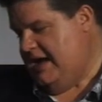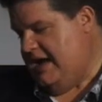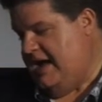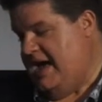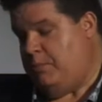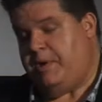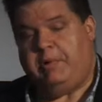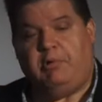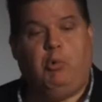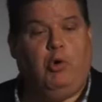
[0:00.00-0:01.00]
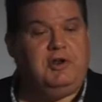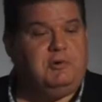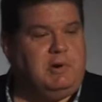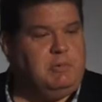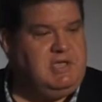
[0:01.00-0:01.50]
And when we're rewarded
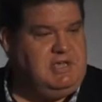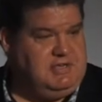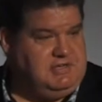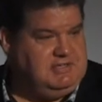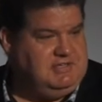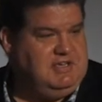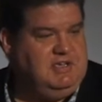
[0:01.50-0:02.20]
when we eat it,